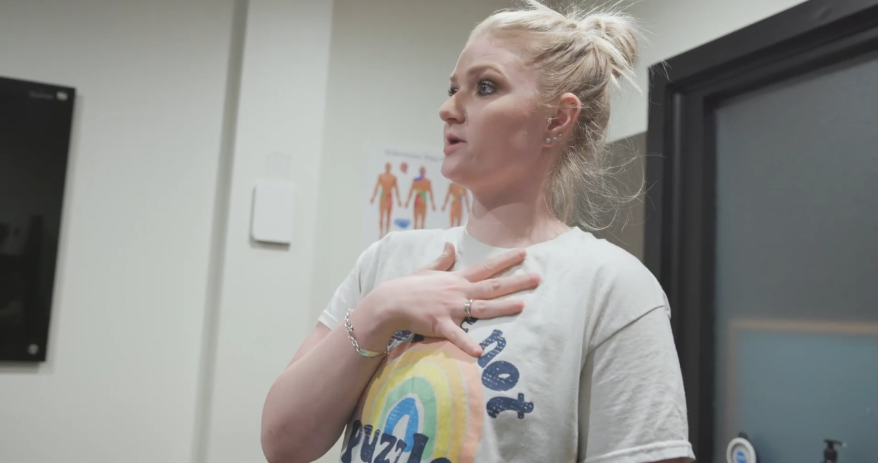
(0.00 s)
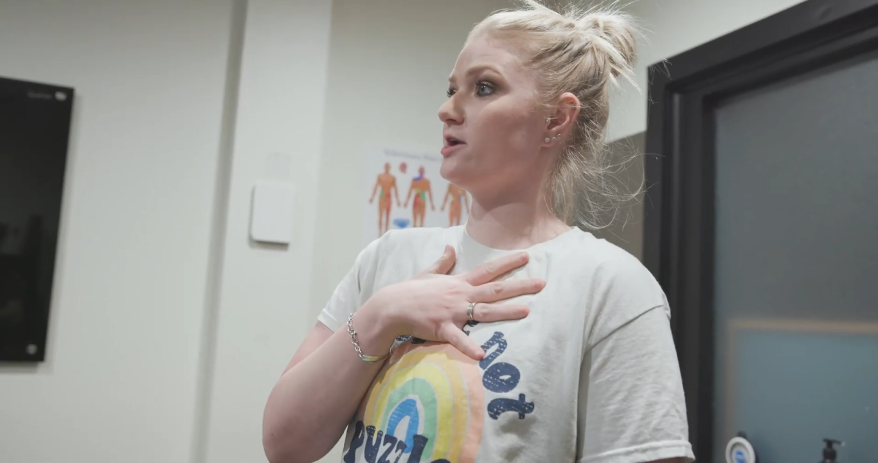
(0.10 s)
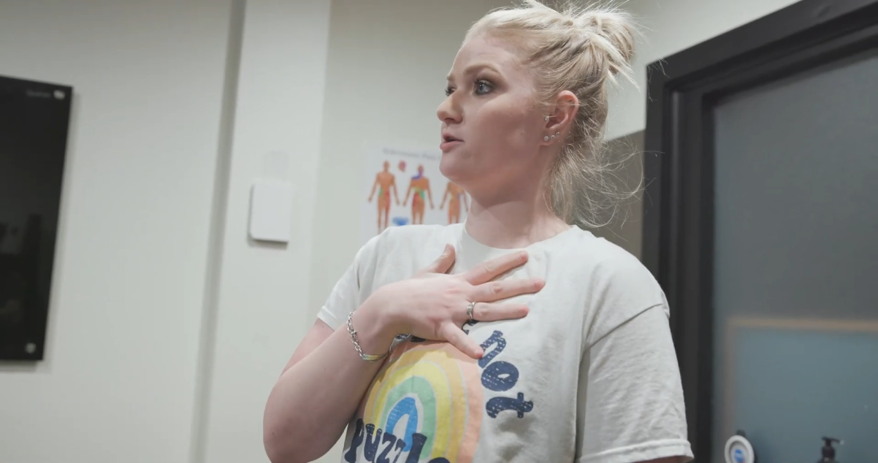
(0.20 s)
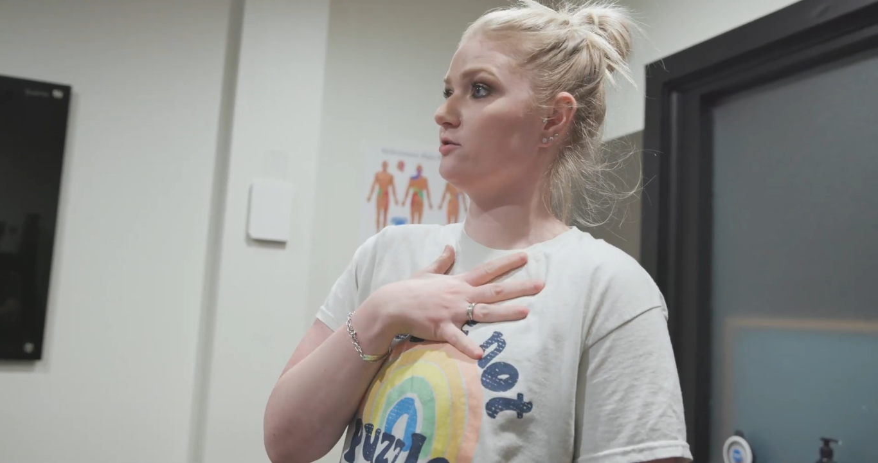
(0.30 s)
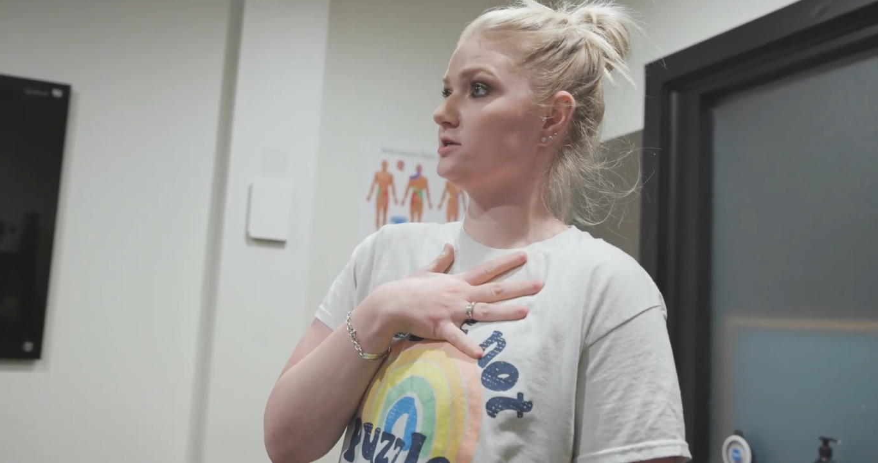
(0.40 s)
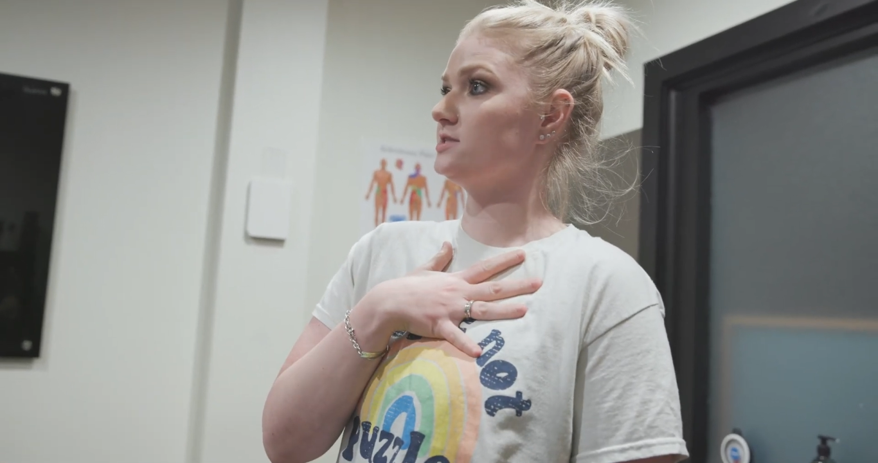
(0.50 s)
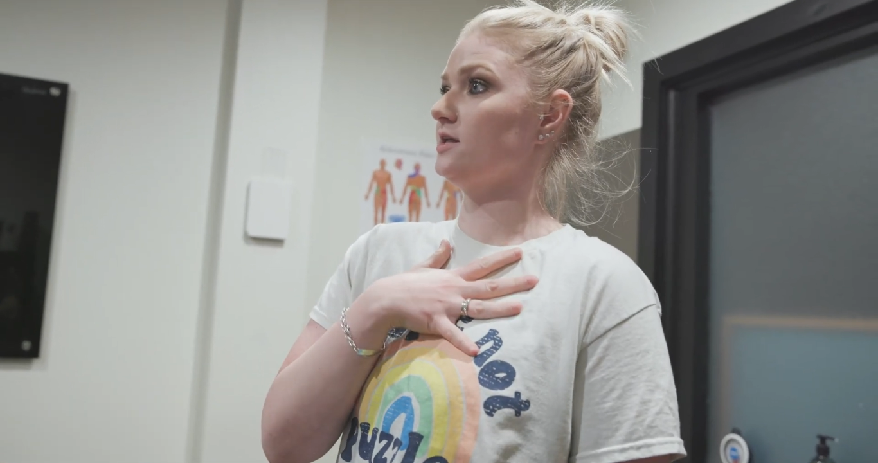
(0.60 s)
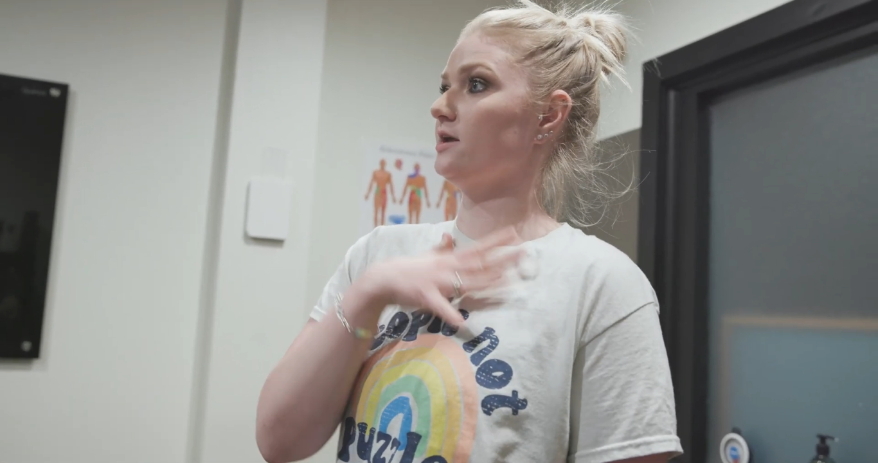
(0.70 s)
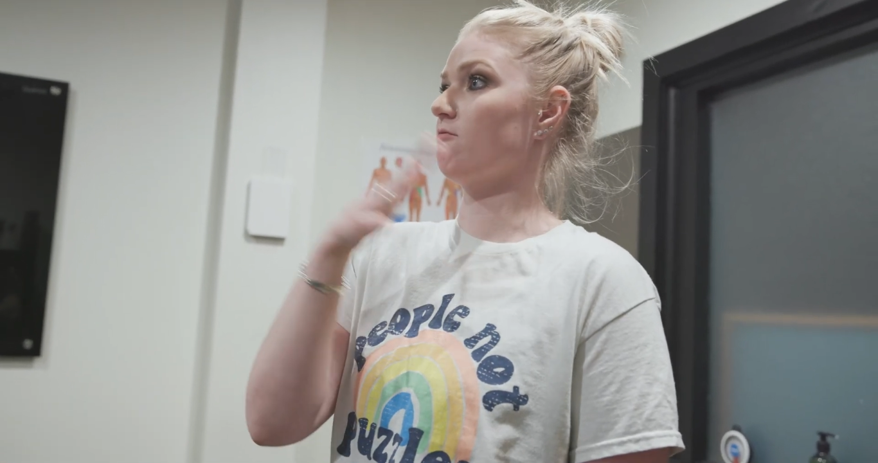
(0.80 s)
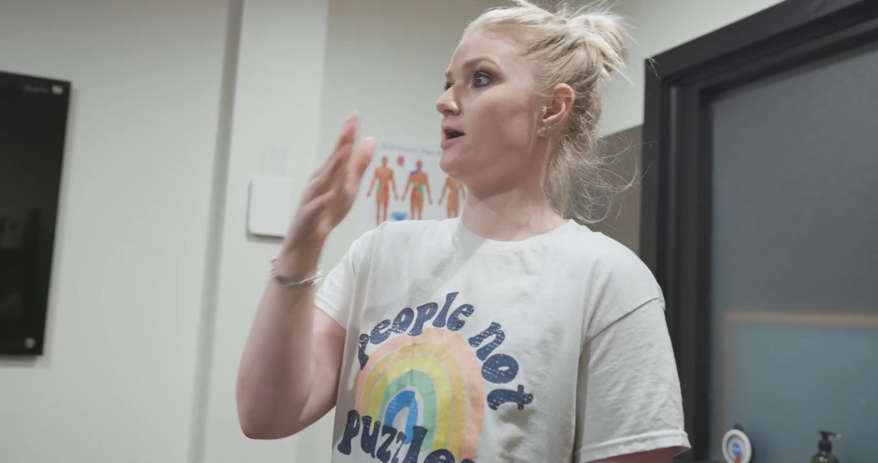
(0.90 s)
But I noticed
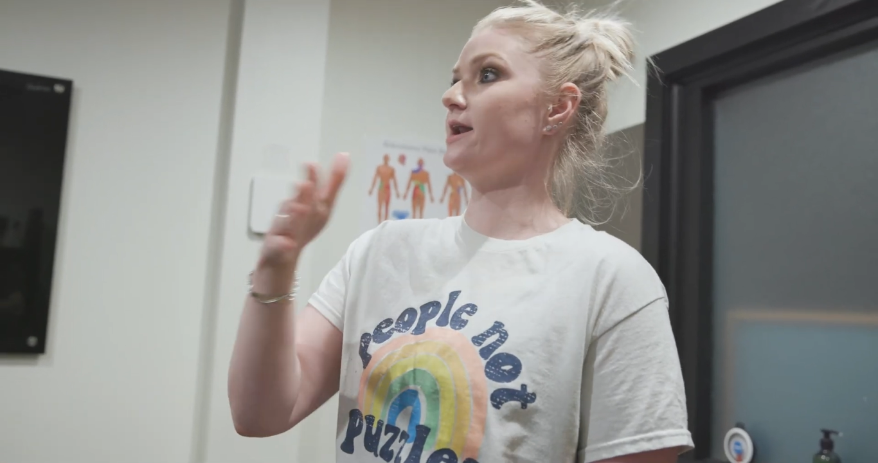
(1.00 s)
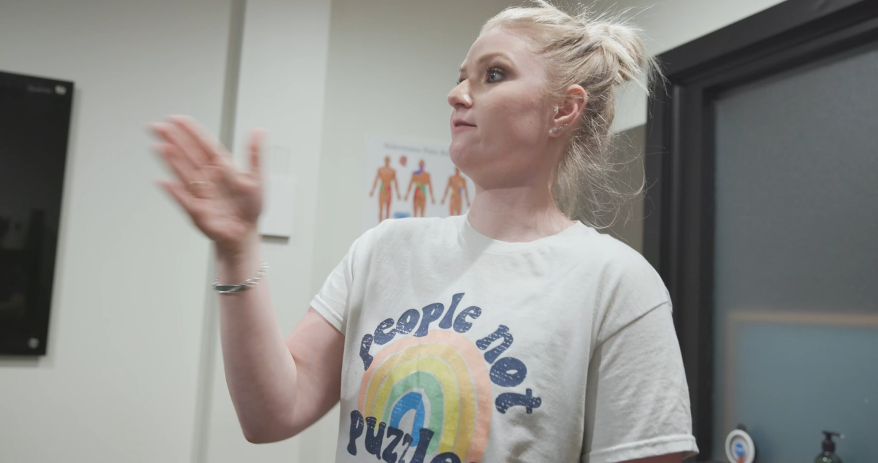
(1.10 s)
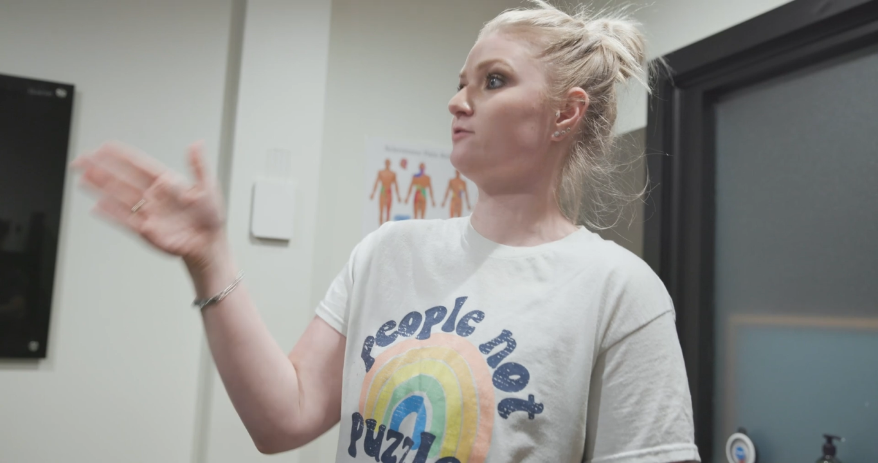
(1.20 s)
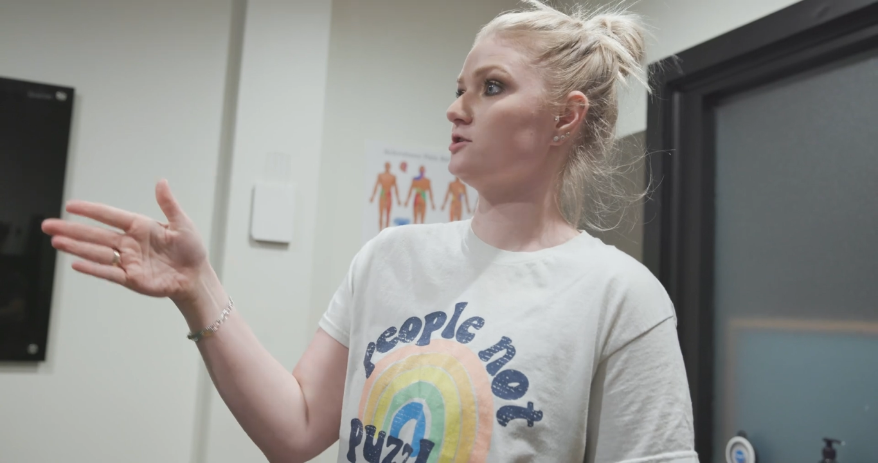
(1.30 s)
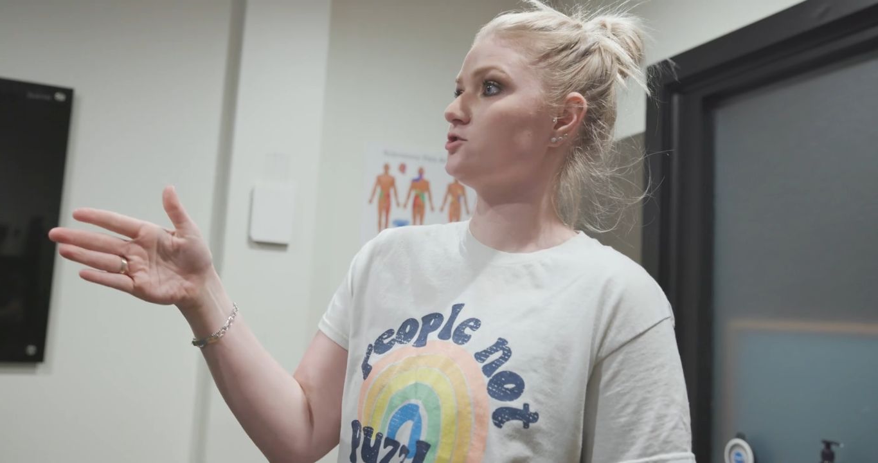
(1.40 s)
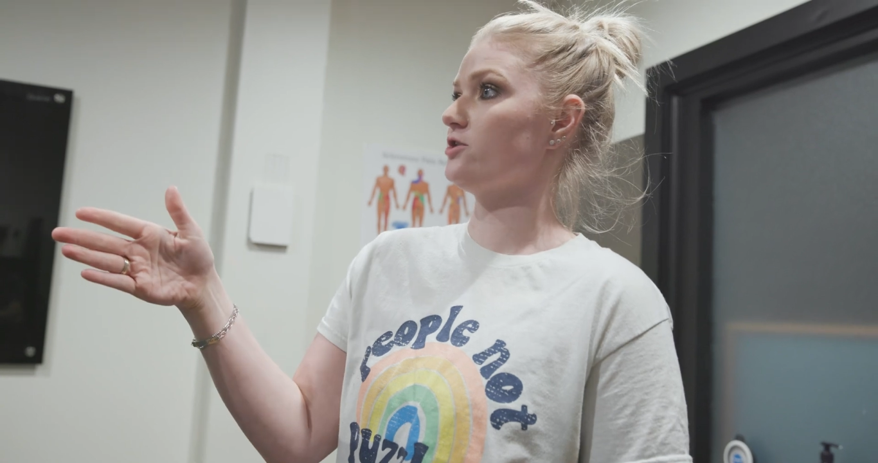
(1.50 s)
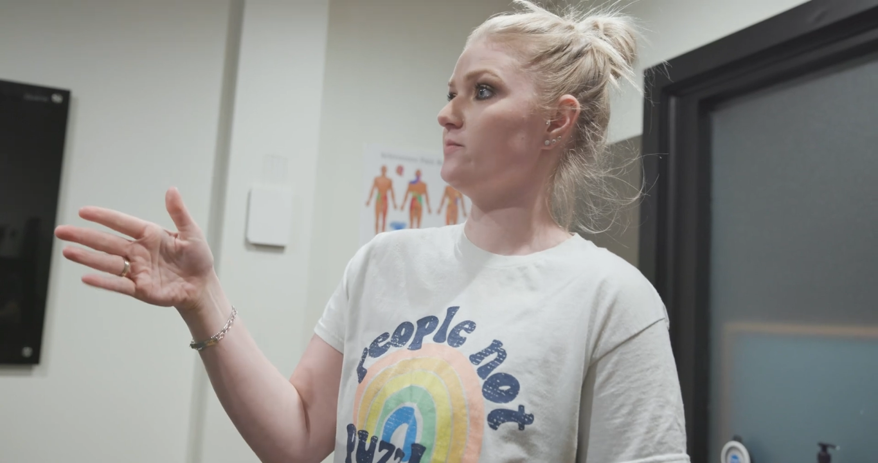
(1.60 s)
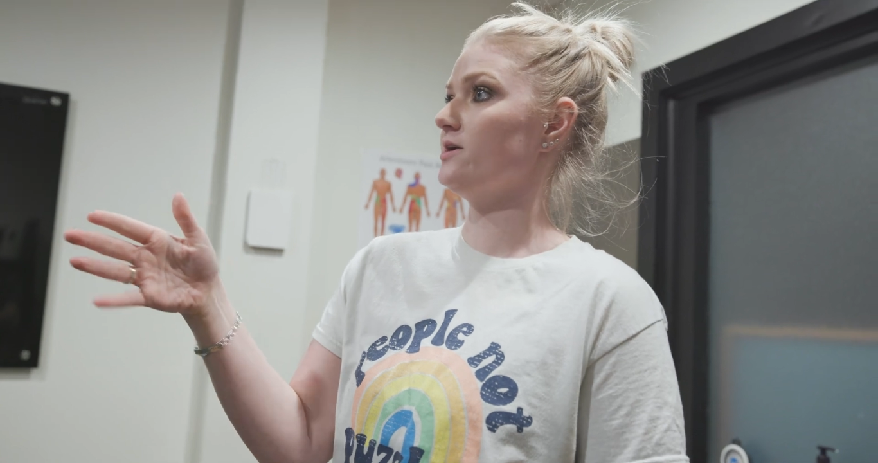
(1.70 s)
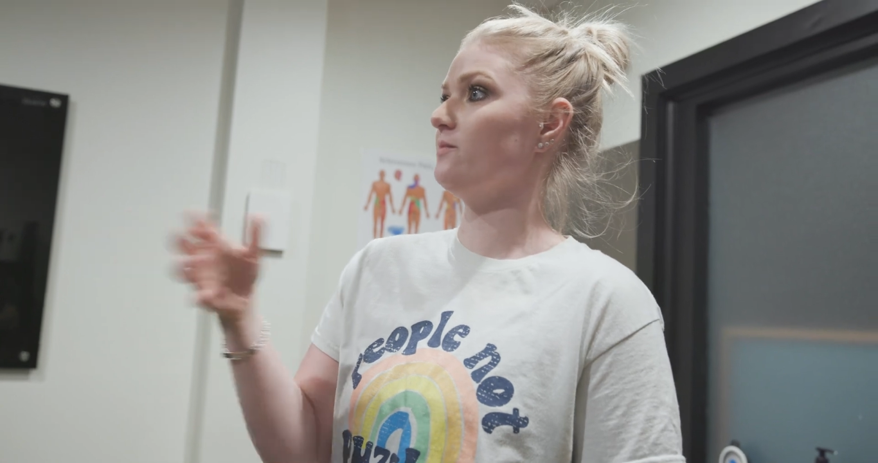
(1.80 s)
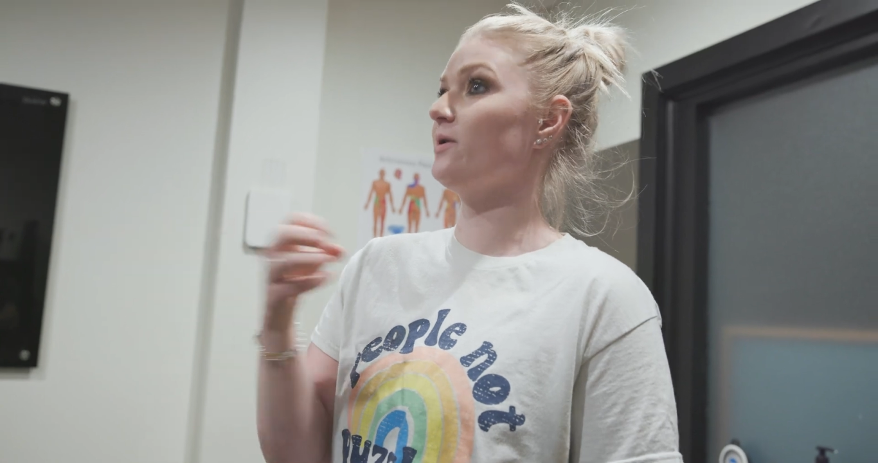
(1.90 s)
it like right after the treatment.